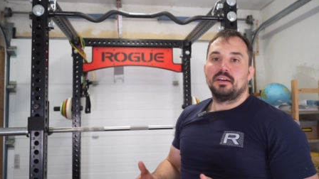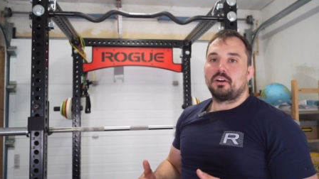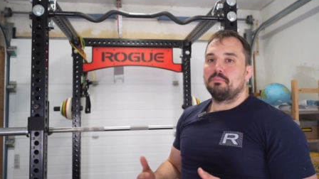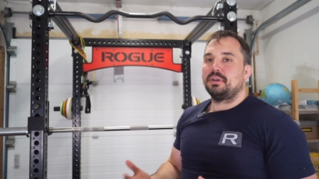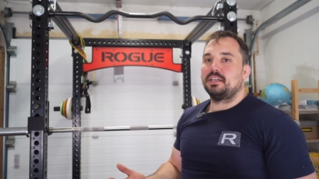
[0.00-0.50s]

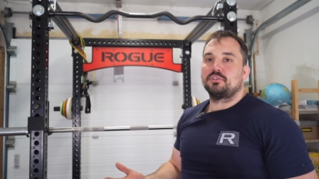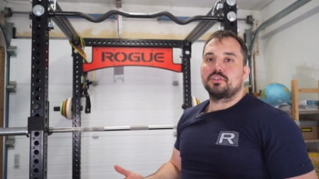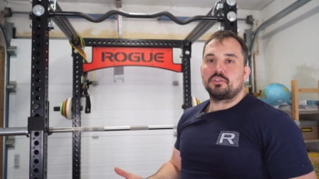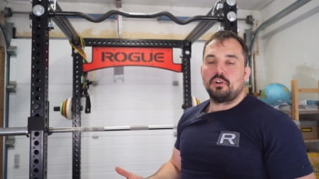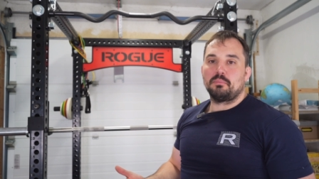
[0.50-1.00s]
compared to
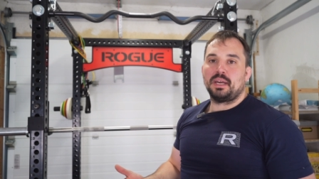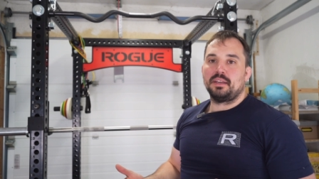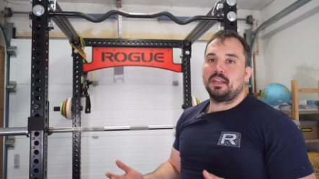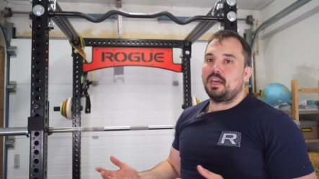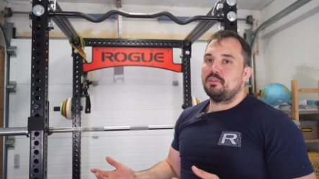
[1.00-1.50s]

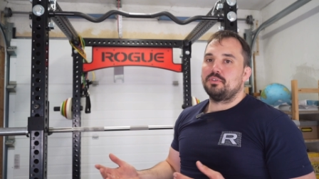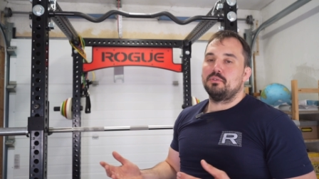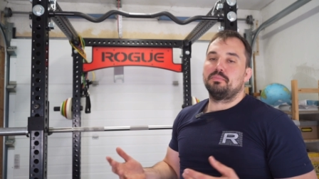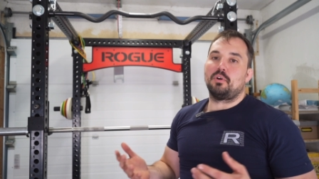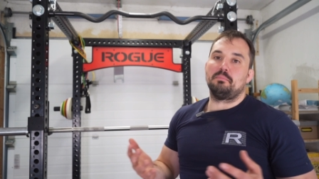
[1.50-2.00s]
strongmen. If
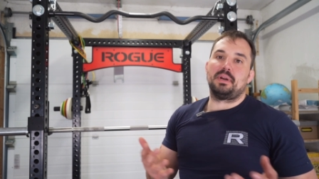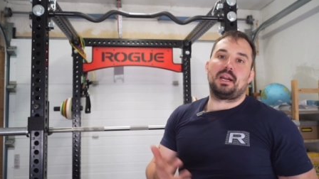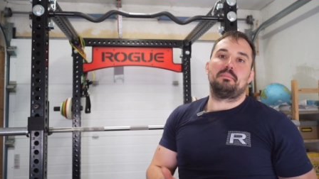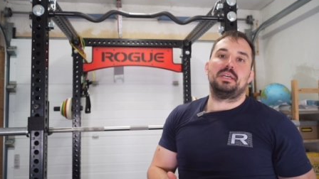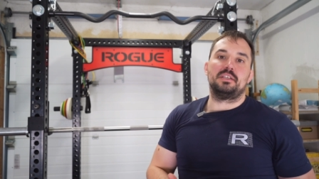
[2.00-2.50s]
you
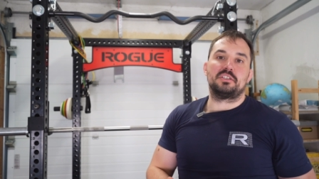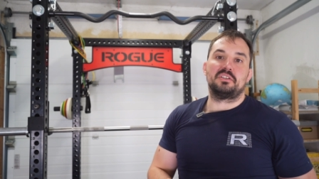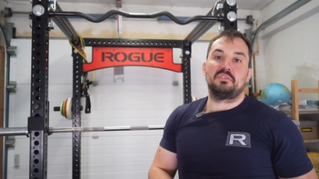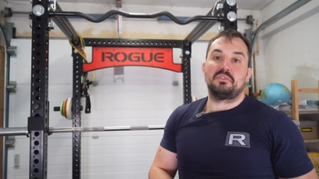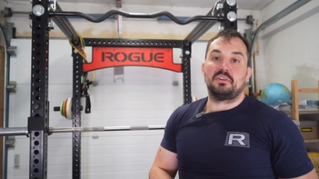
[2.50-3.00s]
compare me
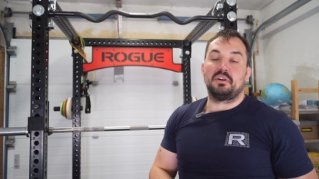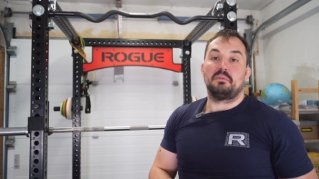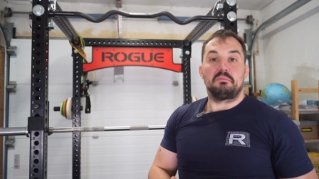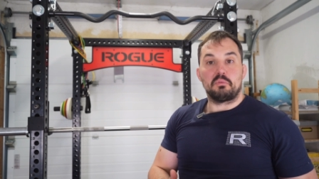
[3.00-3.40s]
to the